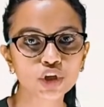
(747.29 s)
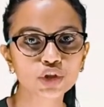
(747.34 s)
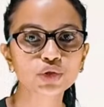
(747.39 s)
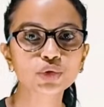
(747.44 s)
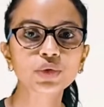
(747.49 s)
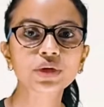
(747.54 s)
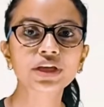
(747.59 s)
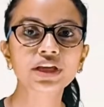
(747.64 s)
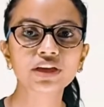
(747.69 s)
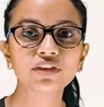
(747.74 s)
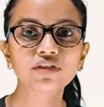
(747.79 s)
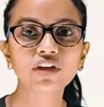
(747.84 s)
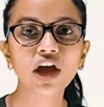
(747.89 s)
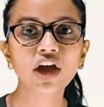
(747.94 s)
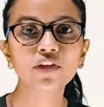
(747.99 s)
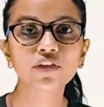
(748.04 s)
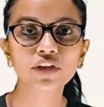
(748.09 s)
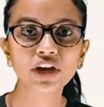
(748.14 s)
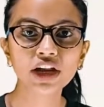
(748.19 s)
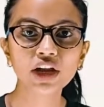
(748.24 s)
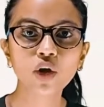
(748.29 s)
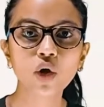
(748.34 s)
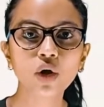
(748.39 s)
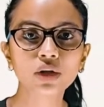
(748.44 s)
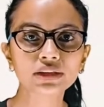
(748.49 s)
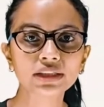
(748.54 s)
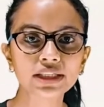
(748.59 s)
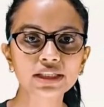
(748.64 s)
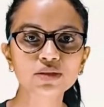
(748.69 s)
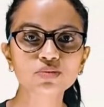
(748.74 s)
to give a ring
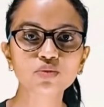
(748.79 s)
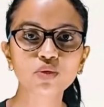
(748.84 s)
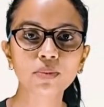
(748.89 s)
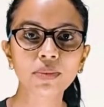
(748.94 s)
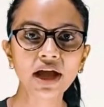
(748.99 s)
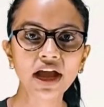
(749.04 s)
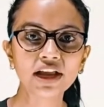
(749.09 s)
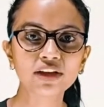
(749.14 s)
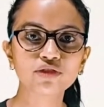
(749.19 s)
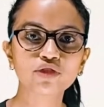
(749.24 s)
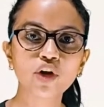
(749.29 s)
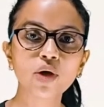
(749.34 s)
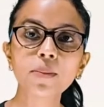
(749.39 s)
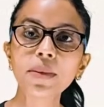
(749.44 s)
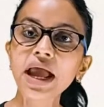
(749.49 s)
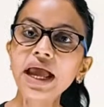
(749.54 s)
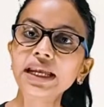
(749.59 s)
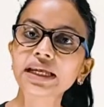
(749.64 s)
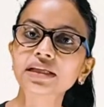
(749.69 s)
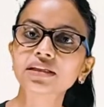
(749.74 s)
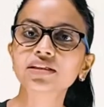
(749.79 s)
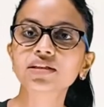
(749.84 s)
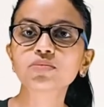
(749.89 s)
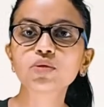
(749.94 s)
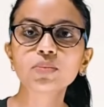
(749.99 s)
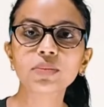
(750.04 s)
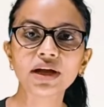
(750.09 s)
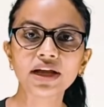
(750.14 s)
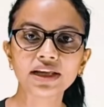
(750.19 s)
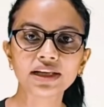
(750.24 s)
on this mobile from another
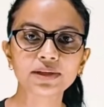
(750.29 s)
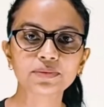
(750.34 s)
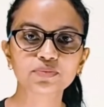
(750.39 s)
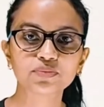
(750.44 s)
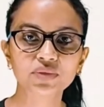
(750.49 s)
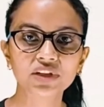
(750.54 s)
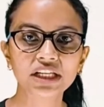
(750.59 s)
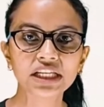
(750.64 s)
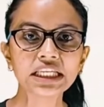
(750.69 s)
mobile.